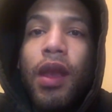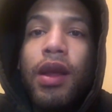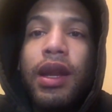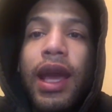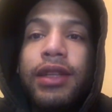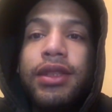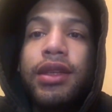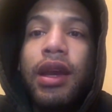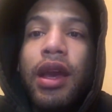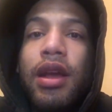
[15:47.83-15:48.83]
Let's
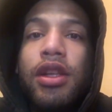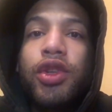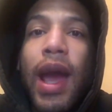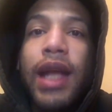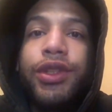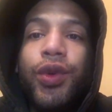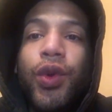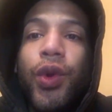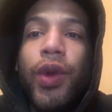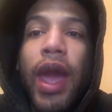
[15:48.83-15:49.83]
try to
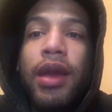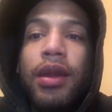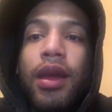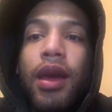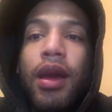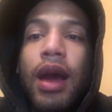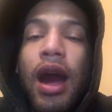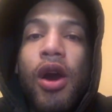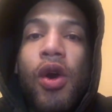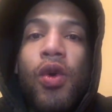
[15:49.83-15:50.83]
create our
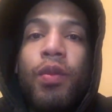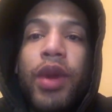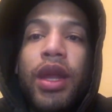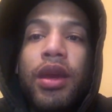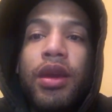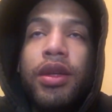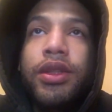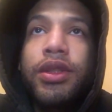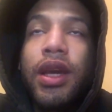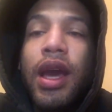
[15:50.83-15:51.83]
own medias,
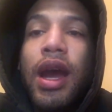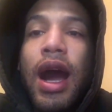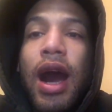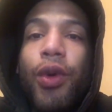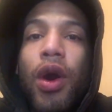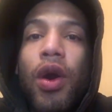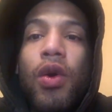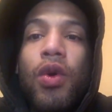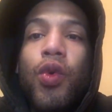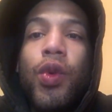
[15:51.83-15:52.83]
our
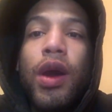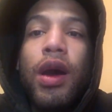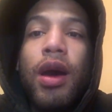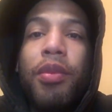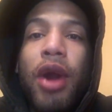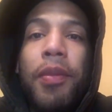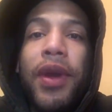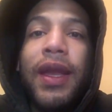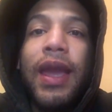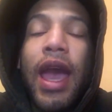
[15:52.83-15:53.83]
own
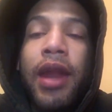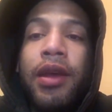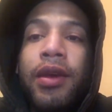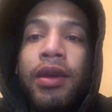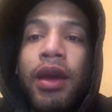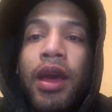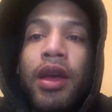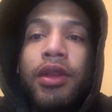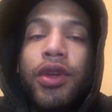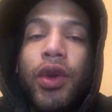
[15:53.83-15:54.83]
propaganda
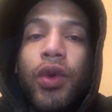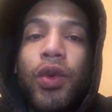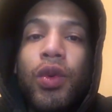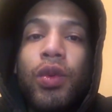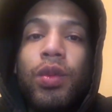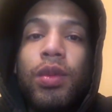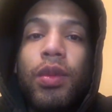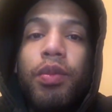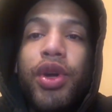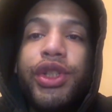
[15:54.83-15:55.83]
to
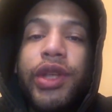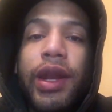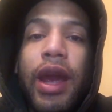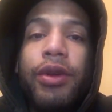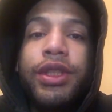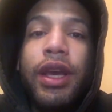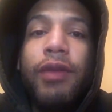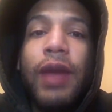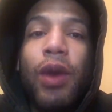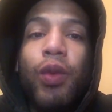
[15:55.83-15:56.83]
push the narrative
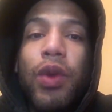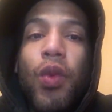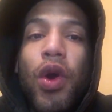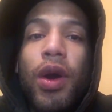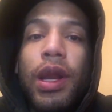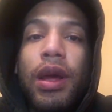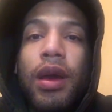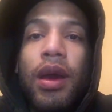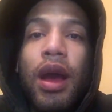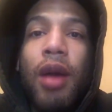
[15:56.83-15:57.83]
that we want
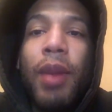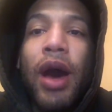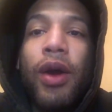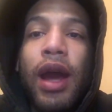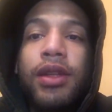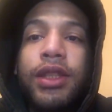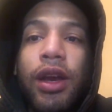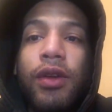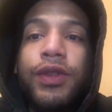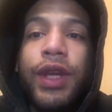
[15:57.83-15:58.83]
about
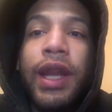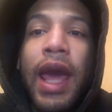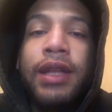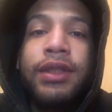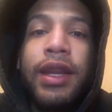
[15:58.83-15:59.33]
ourselves, and that is the